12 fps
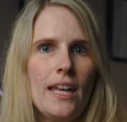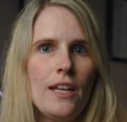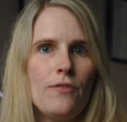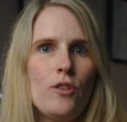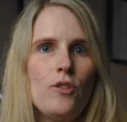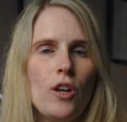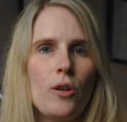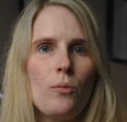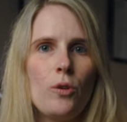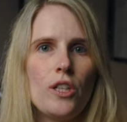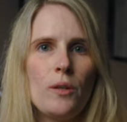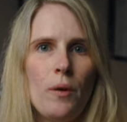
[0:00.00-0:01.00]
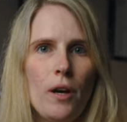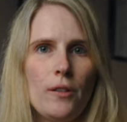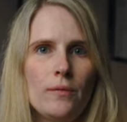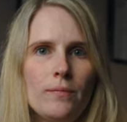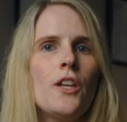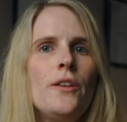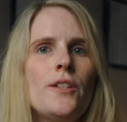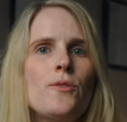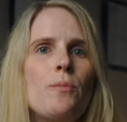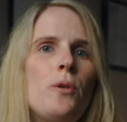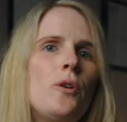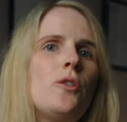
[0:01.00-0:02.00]
if you know what you owe. You need
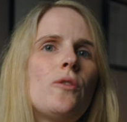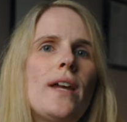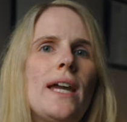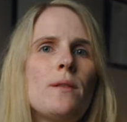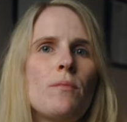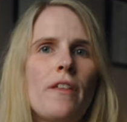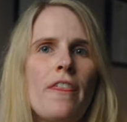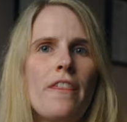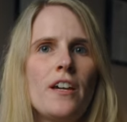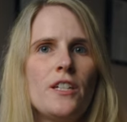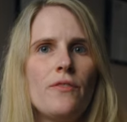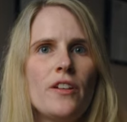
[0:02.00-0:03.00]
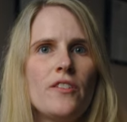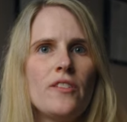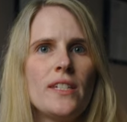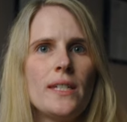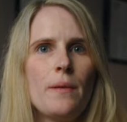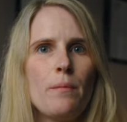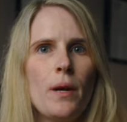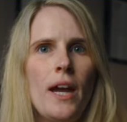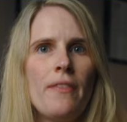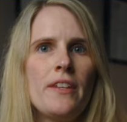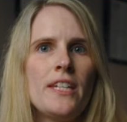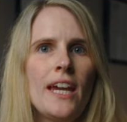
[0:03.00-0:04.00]
to report your gain by the 31st of December
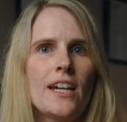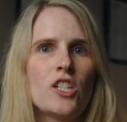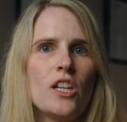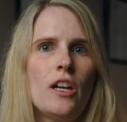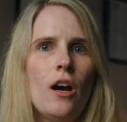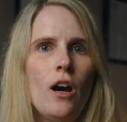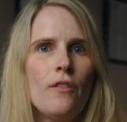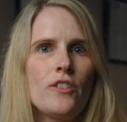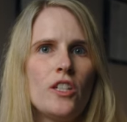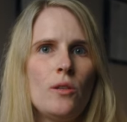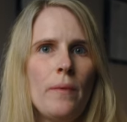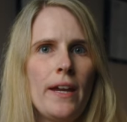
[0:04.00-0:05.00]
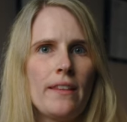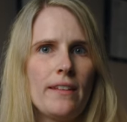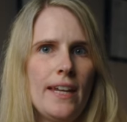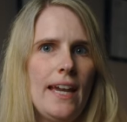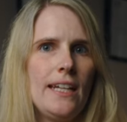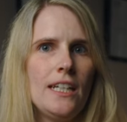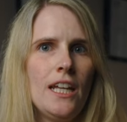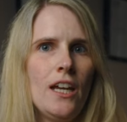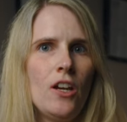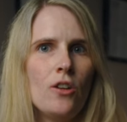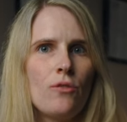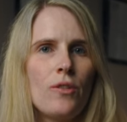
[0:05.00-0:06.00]
in the tax year after you make the gain.
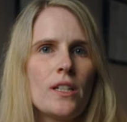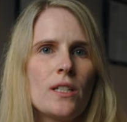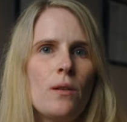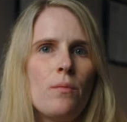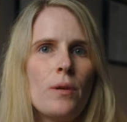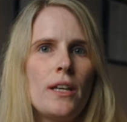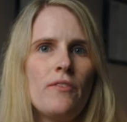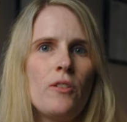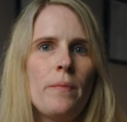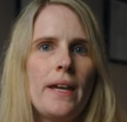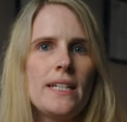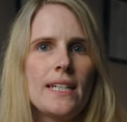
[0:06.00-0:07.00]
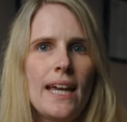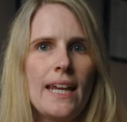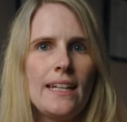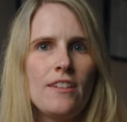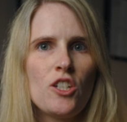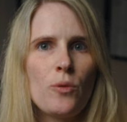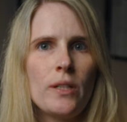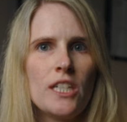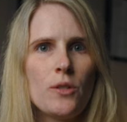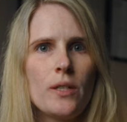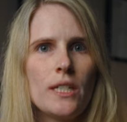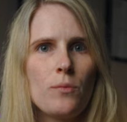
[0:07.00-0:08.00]
For example, if you made a gain in the
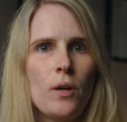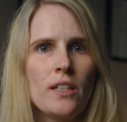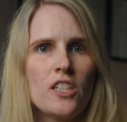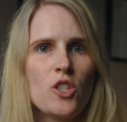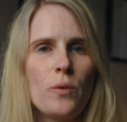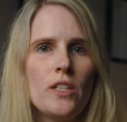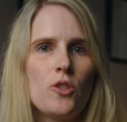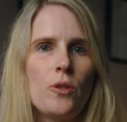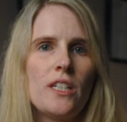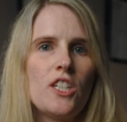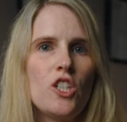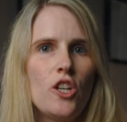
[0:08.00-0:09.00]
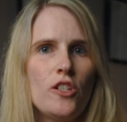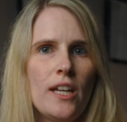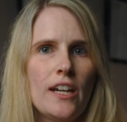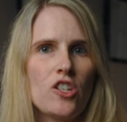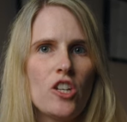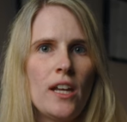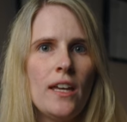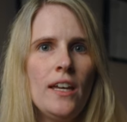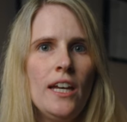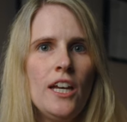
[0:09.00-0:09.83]
2021 to 2022 tax year,